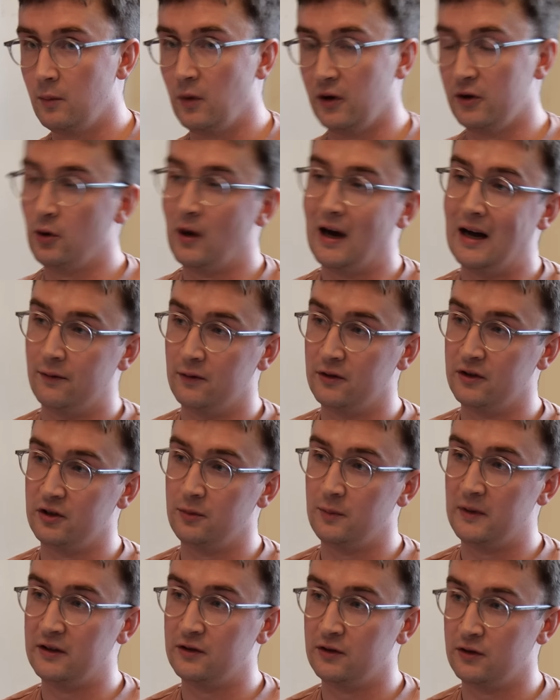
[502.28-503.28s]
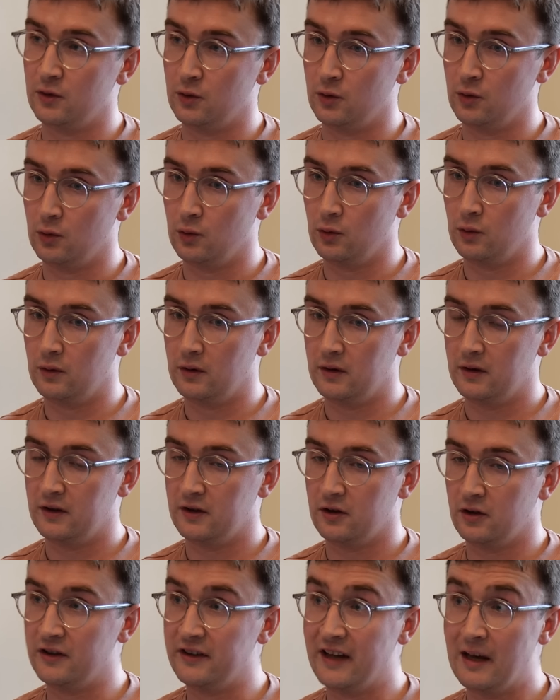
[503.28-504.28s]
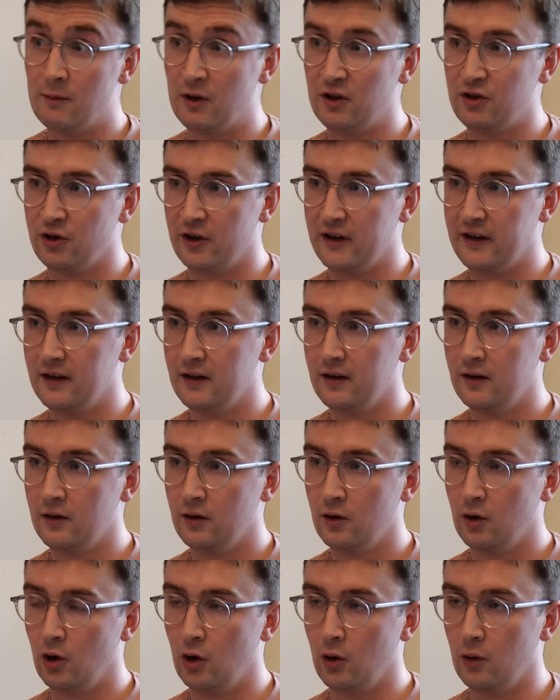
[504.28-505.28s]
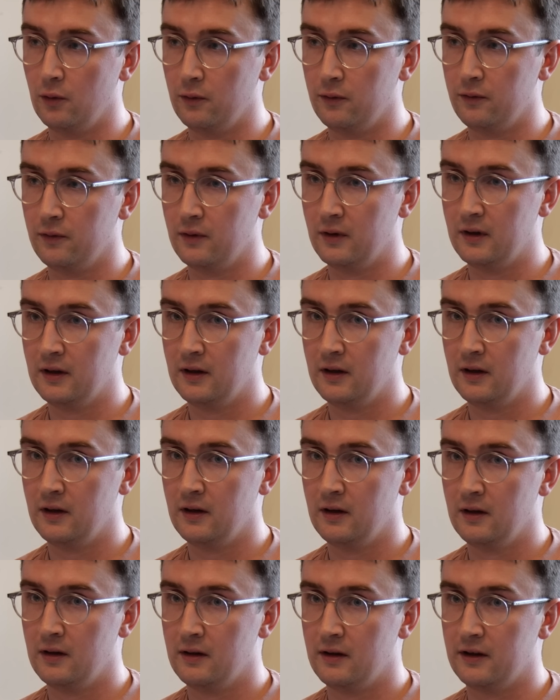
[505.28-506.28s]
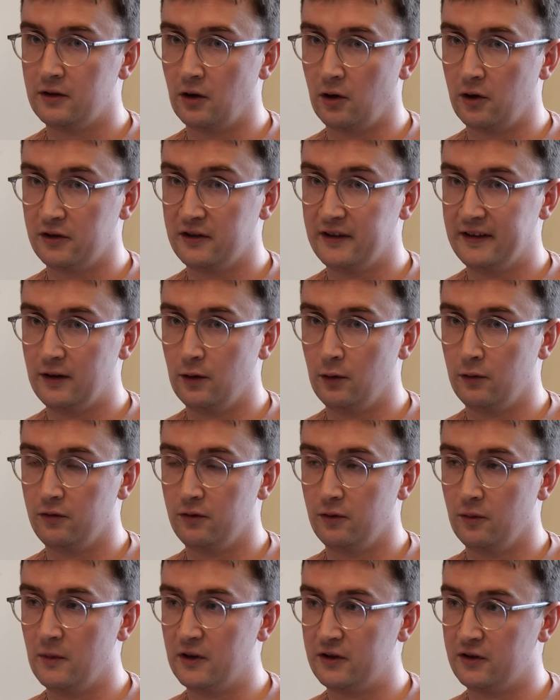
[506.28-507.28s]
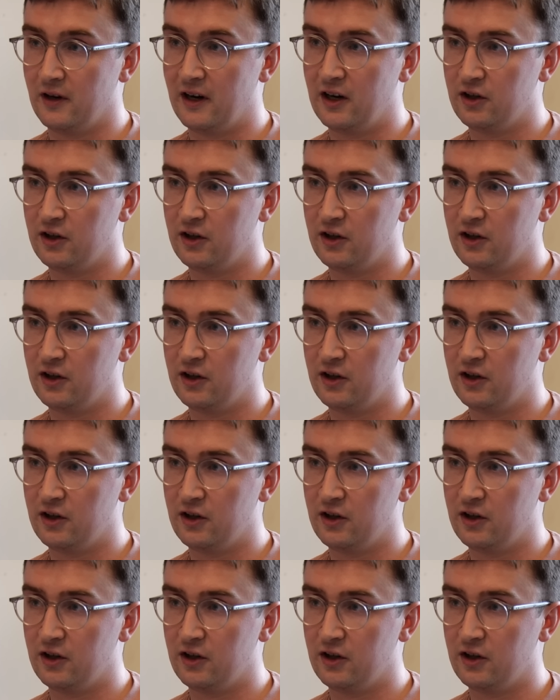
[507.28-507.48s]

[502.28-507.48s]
but you haven't been so condemnatory of the targeting of Mr.